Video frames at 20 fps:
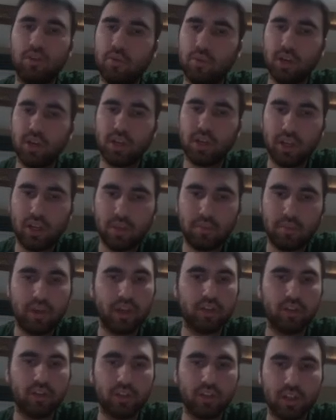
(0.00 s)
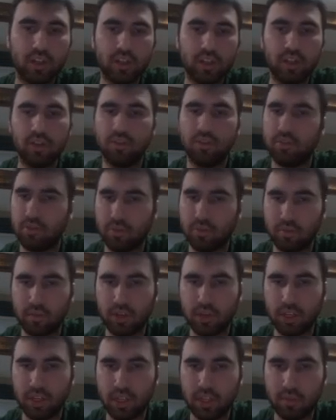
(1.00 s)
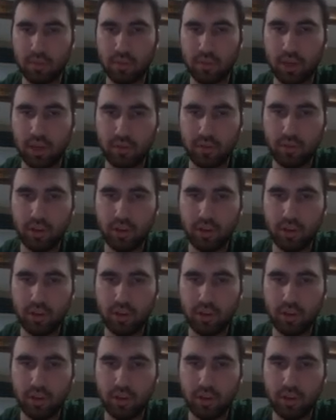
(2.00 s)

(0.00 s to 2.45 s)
want to take back g, don't want to take back